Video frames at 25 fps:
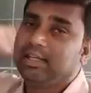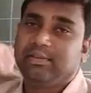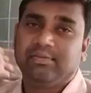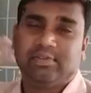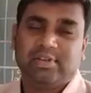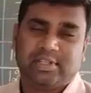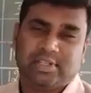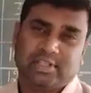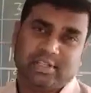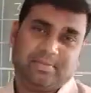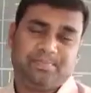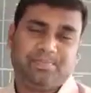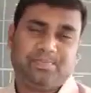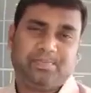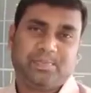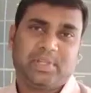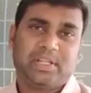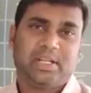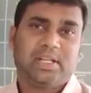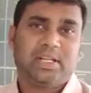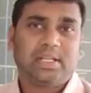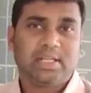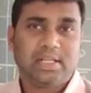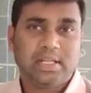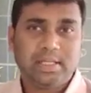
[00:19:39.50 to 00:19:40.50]
TVC.
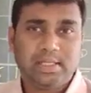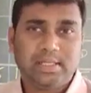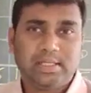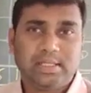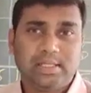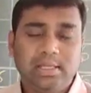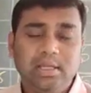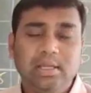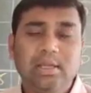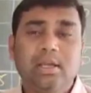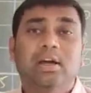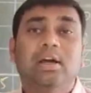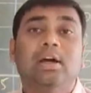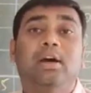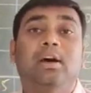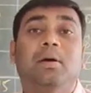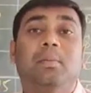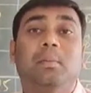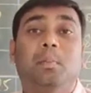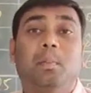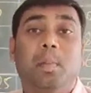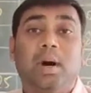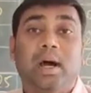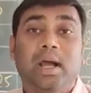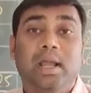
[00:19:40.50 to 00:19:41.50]

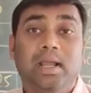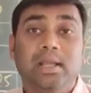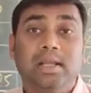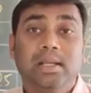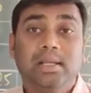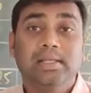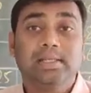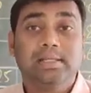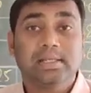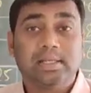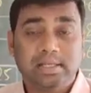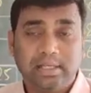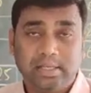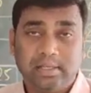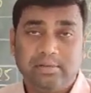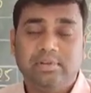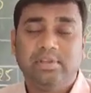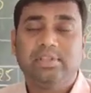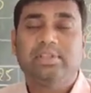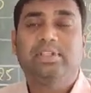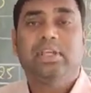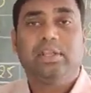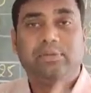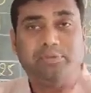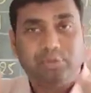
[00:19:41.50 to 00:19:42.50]
TC minus TVC.